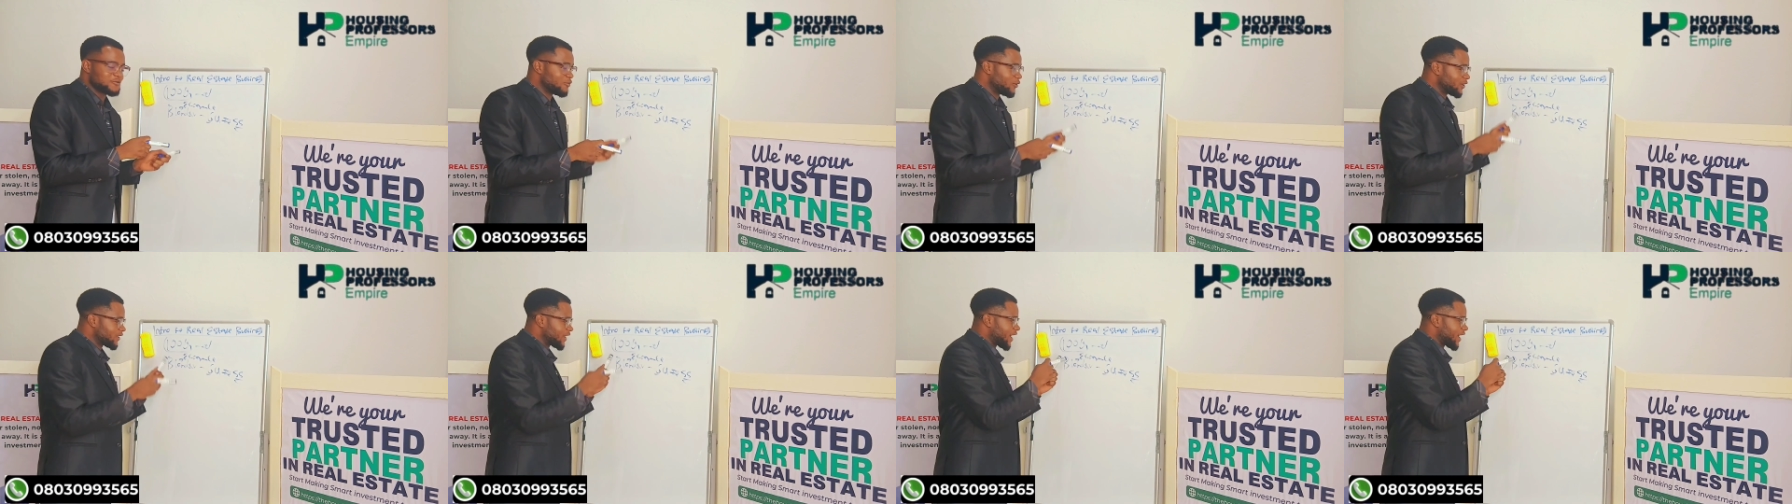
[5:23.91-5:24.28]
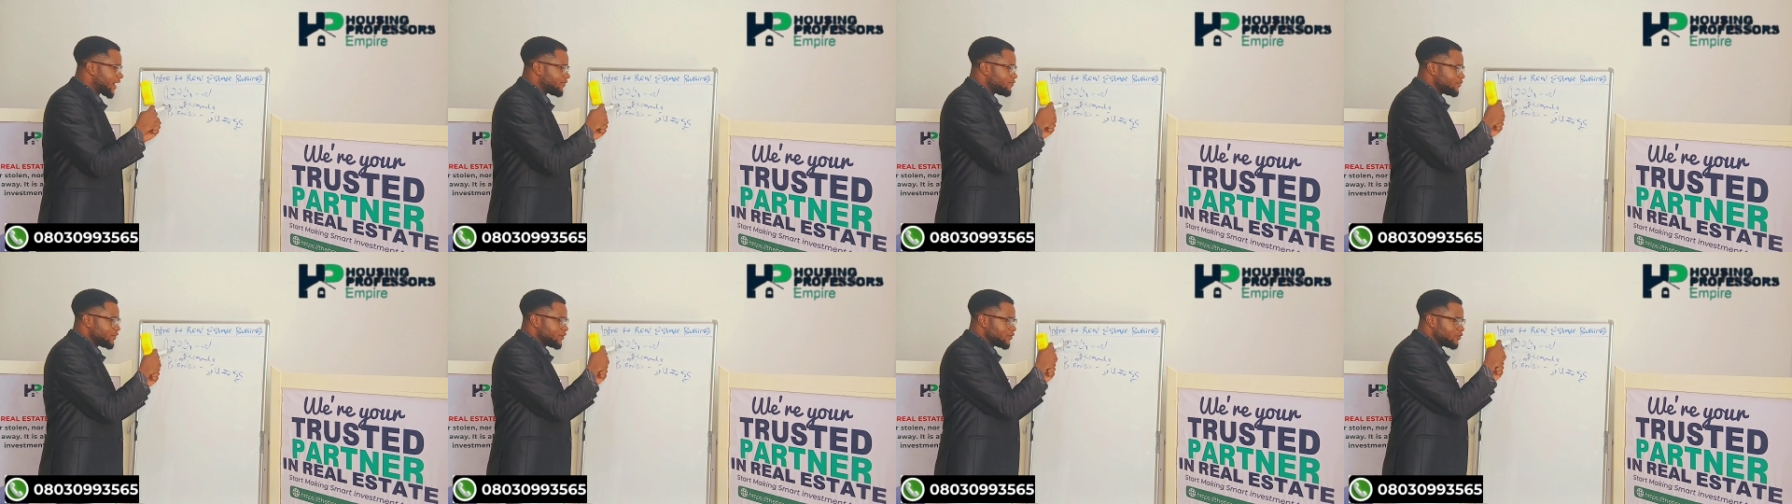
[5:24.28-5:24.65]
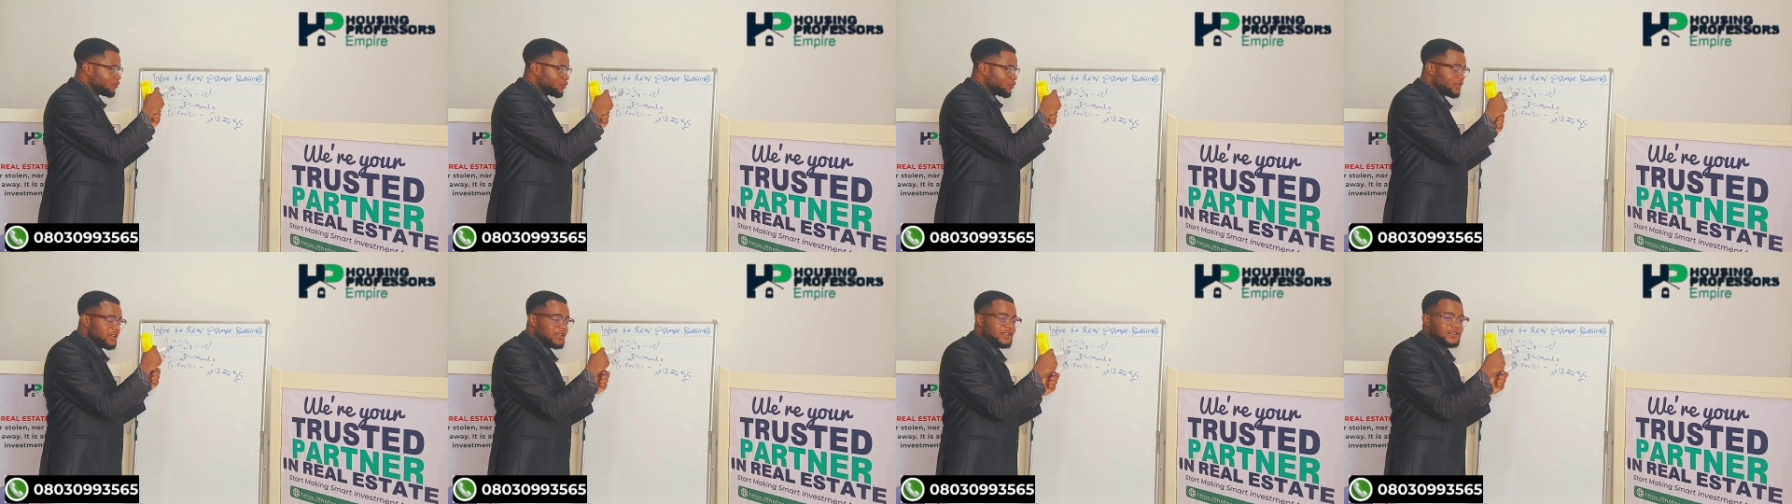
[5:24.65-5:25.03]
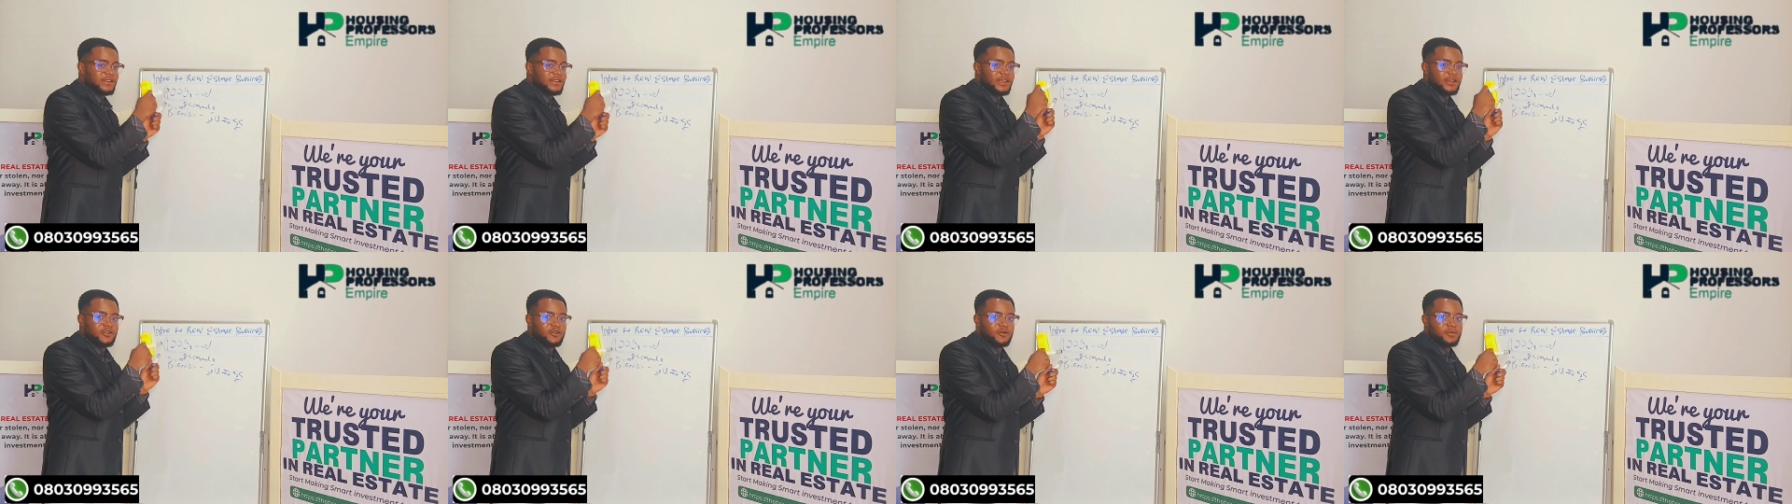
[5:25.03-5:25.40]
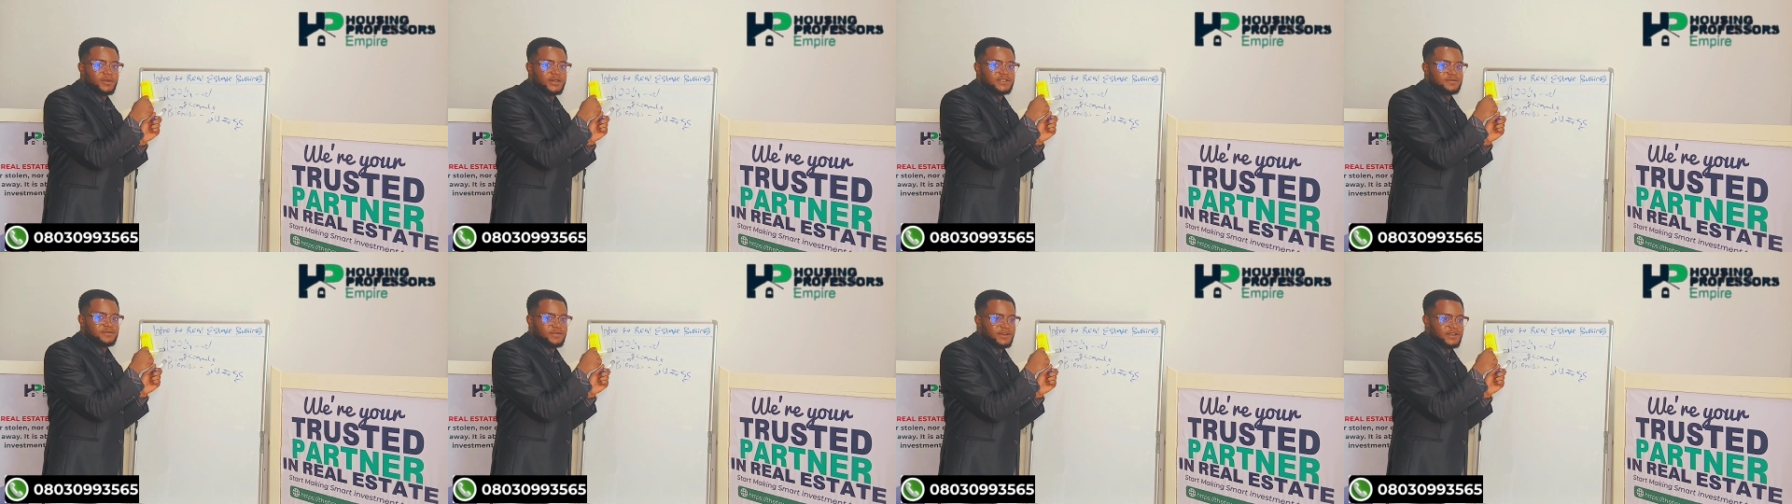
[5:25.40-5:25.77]
what I have been doing in the
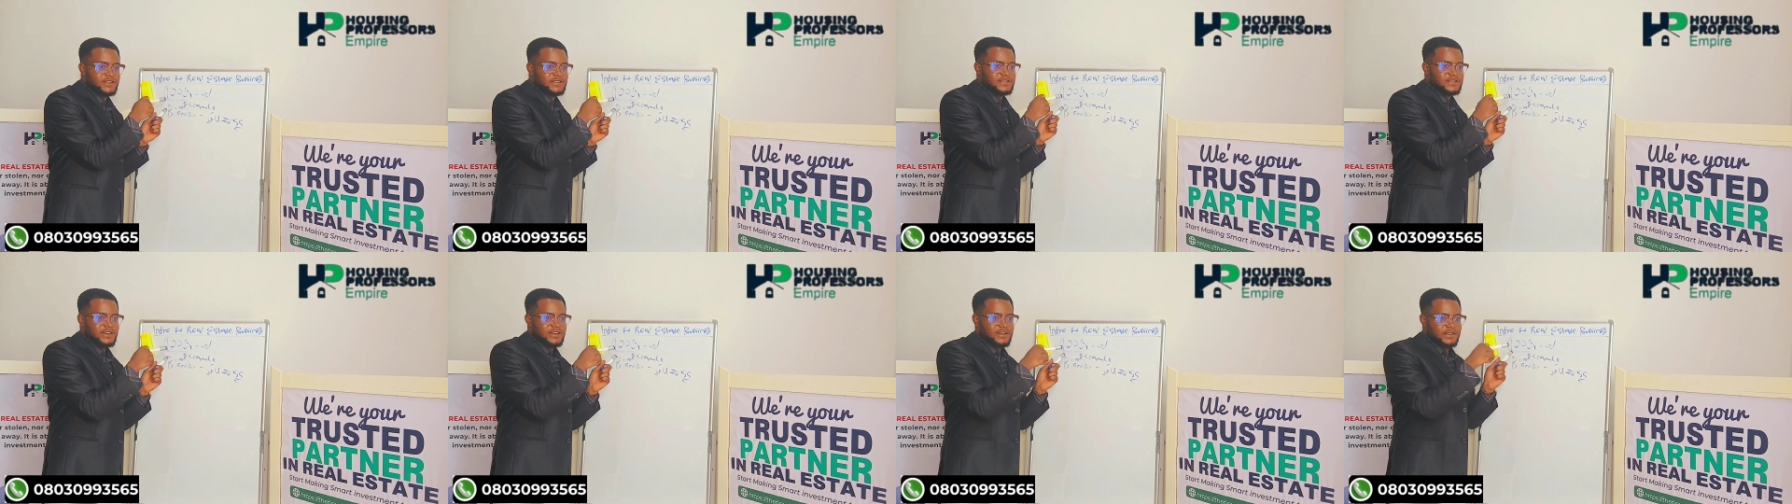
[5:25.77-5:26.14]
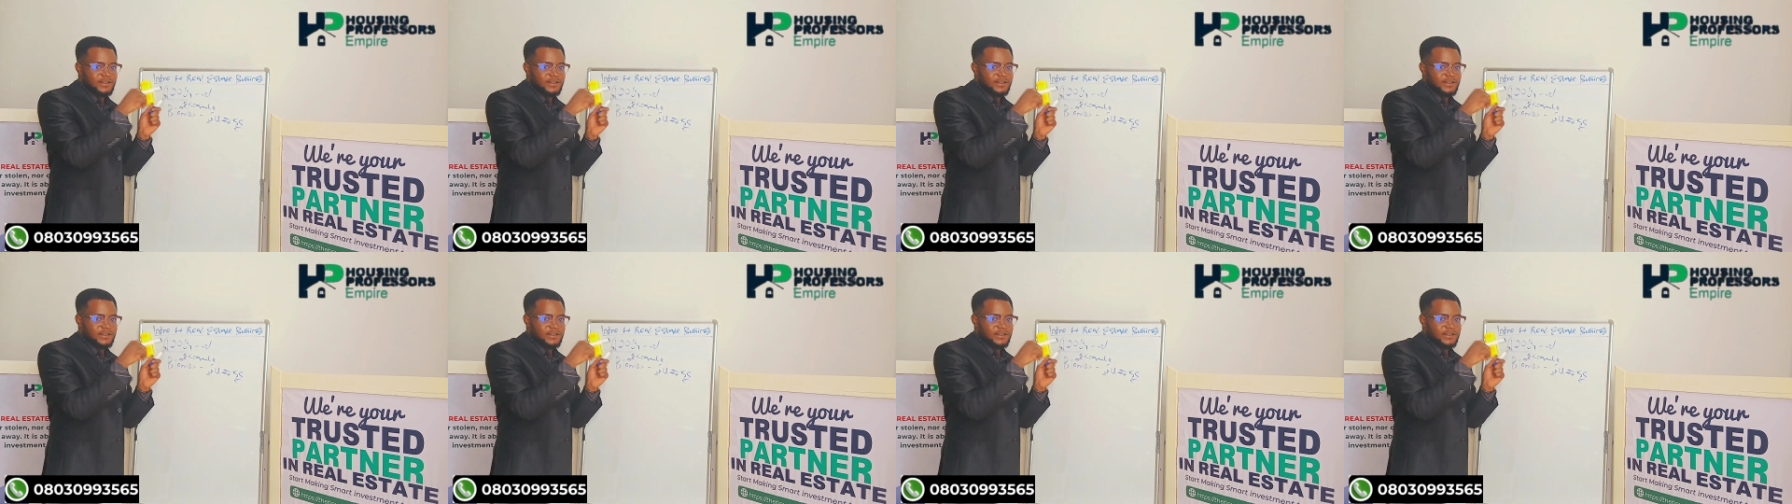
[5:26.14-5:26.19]
e-commerce space